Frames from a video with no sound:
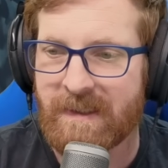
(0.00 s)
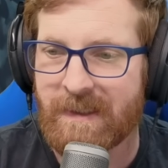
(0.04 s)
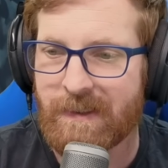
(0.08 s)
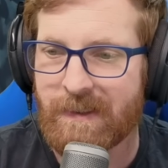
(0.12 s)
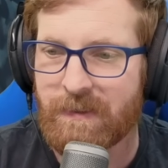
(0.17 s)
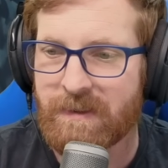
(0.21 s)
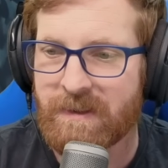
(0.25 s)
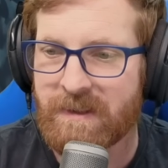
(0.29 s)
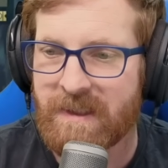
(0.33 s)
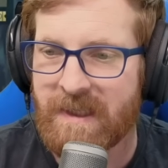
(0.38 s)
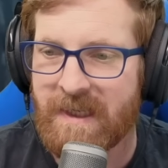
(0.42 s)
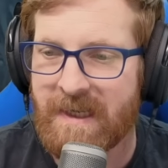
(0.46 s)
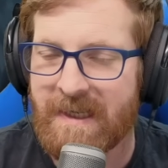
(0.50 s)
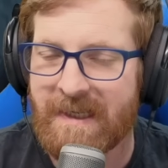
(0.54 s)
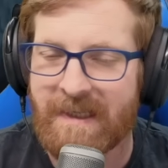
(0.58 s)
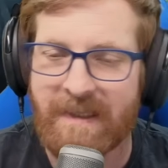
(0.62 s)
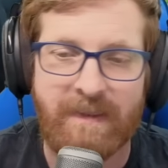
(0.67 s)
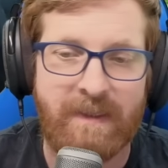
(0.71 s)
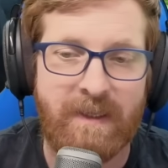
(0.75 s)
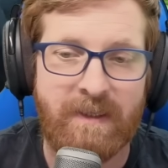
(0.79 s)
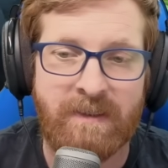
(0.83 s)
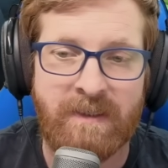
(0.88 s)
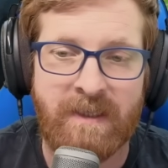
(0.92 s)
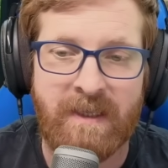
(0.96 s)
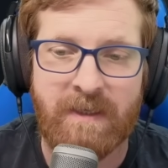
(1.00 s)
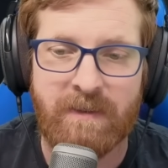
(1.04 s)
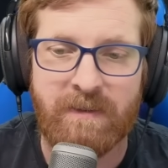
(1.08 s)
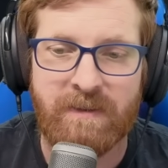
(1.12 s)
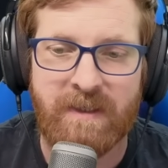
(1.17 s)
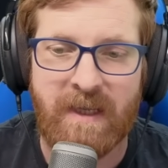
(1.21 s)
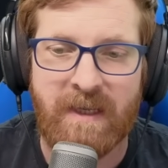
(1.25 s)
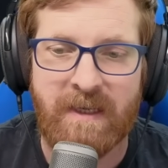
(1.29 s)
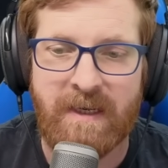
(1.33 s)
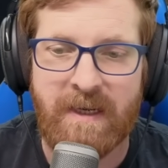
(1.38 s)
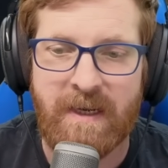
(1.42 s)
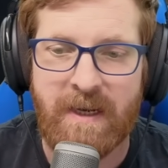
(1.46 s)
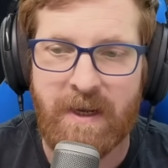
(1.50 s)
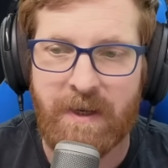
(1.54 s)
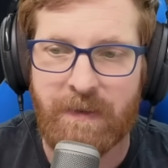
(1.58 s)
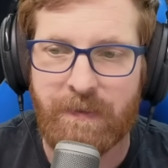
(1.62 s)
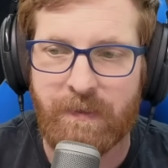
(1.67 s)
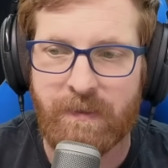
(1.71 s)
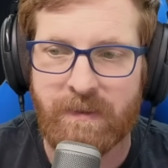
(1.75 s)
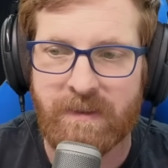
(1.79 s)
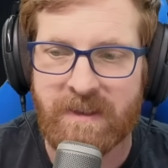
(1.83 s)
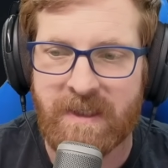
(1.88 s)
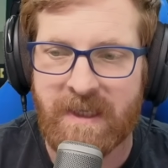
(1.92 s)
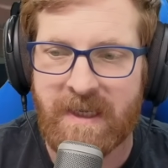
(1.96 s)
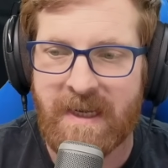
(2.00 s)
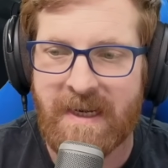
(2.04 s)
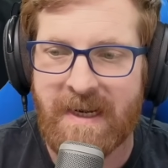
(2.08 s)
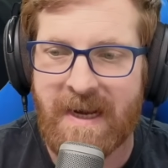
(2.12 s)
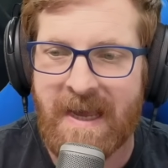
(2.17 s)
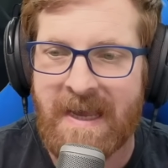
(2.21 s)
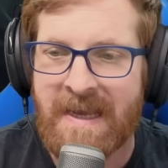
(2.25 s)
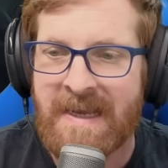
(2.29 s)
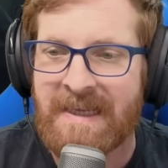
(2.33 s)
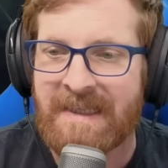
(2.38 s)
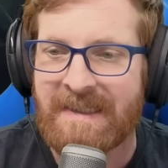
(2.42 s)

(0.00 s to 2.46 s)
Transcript: There's 10, and then there's another 10